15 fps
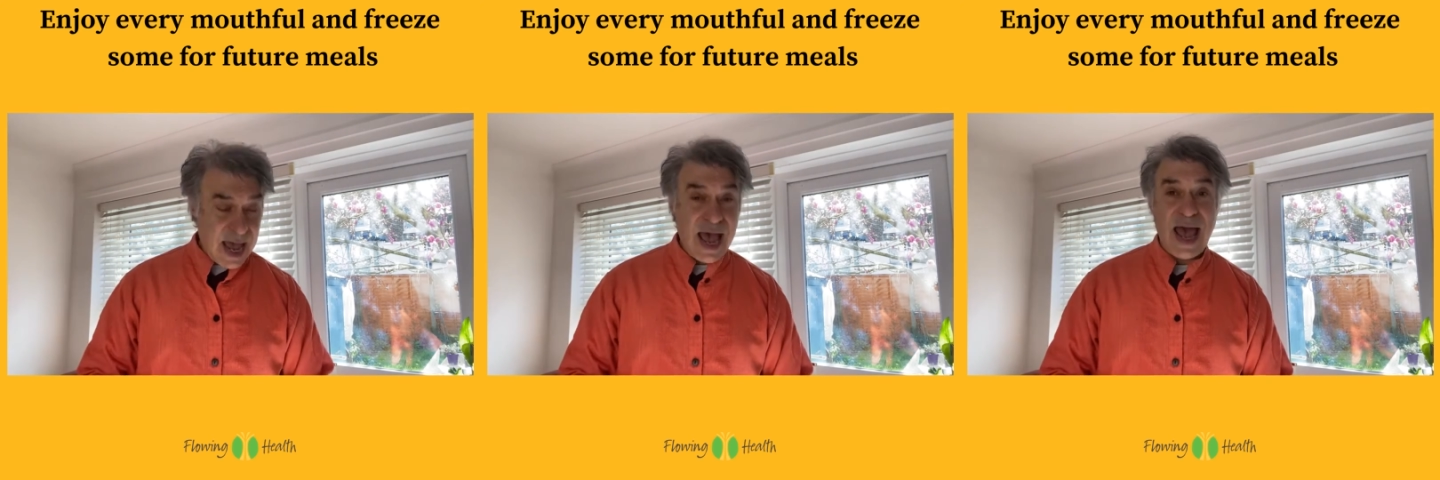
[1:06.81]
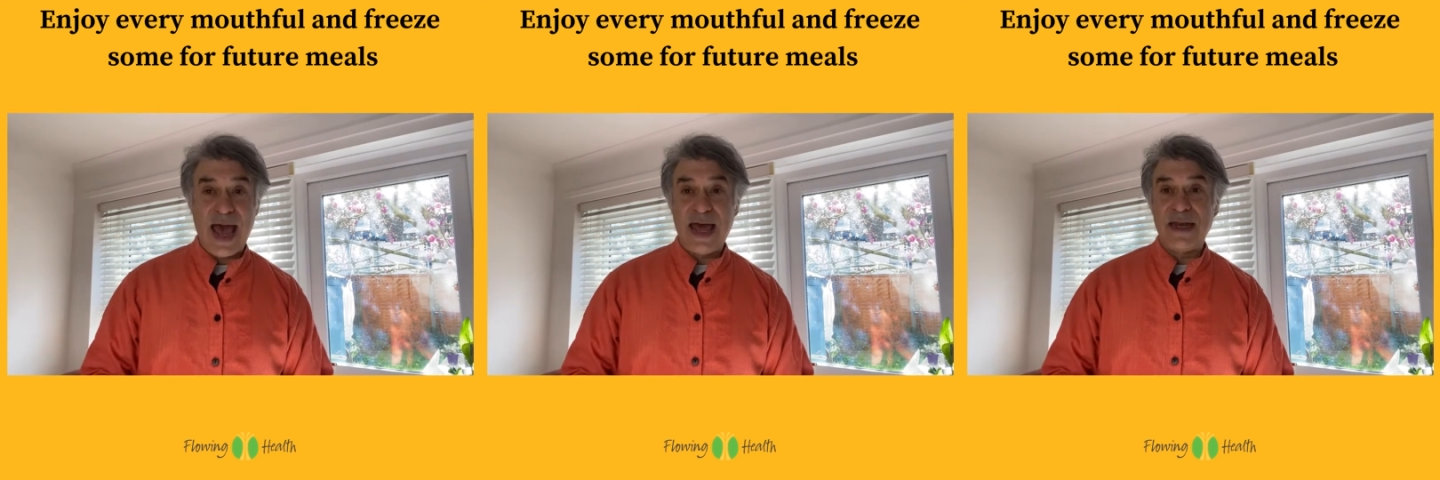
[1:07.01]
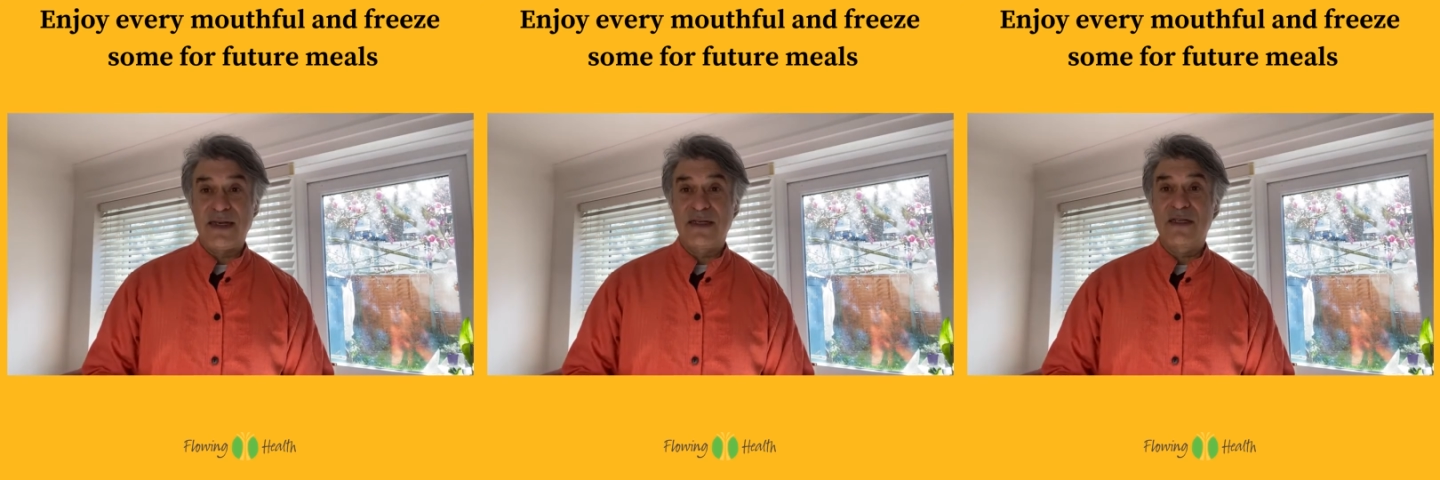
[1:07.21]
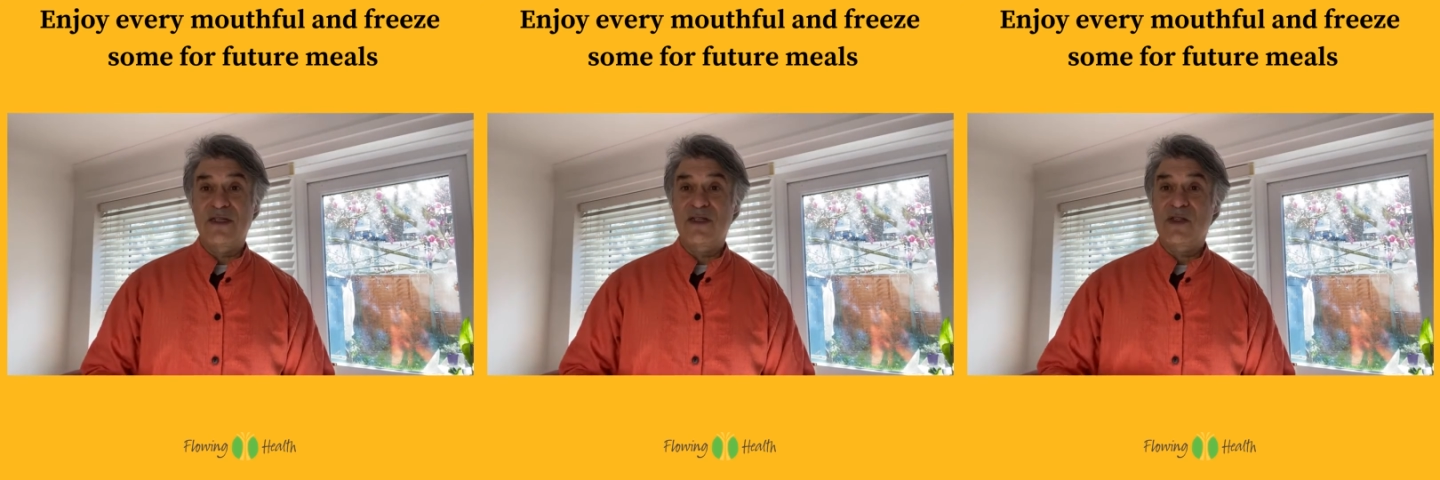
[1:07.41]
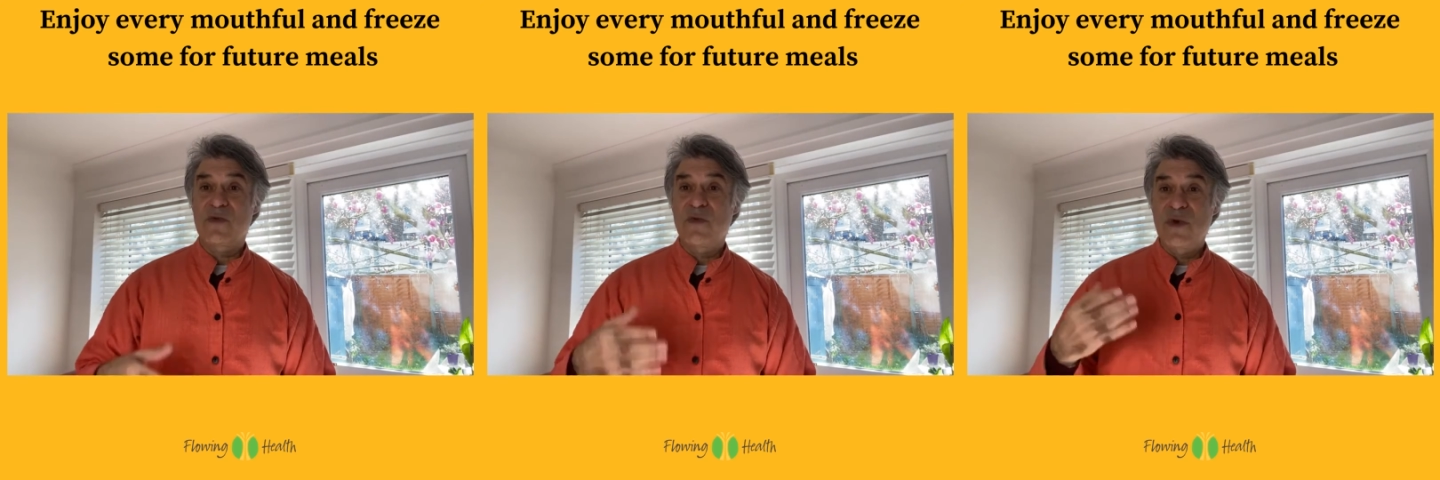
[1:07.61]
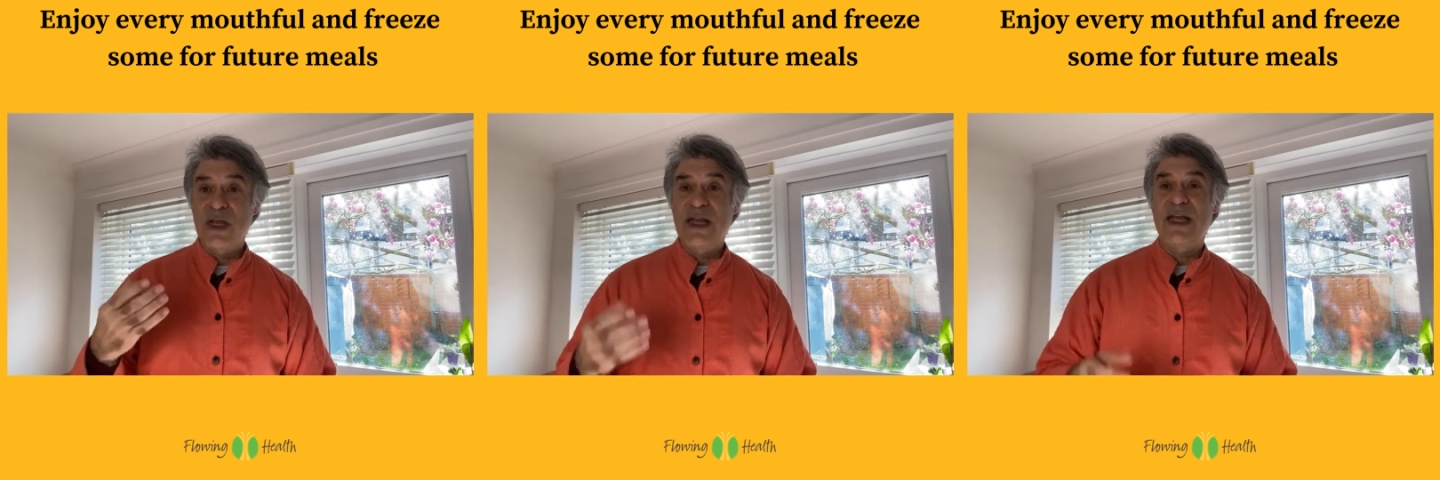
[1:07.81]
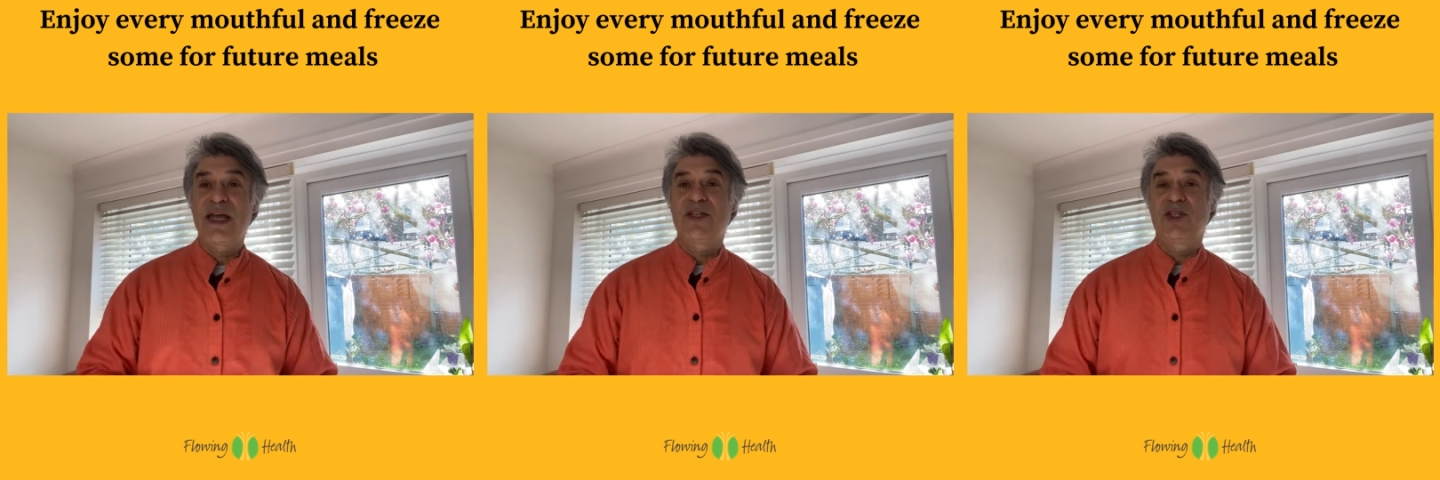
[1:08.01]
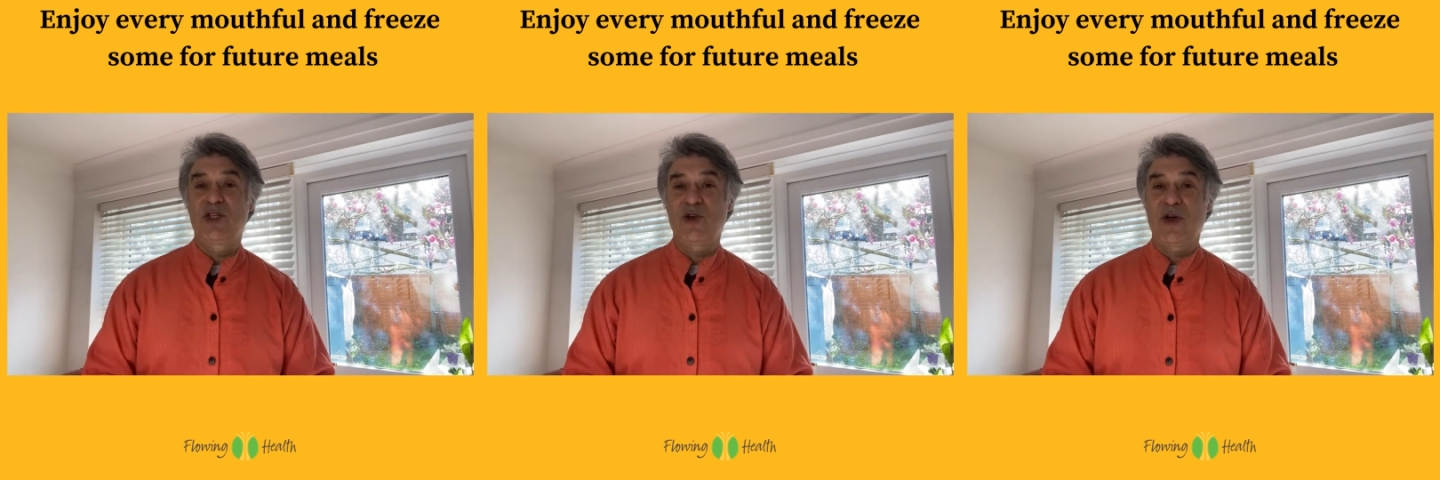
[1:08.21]
and just really
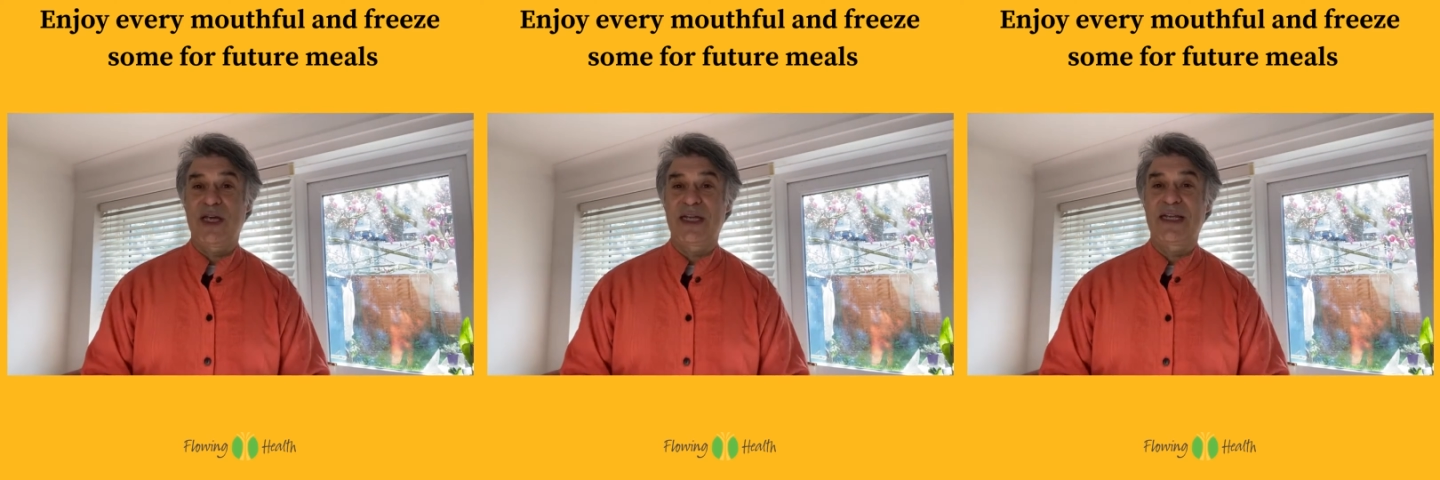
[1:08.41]
enjoy it.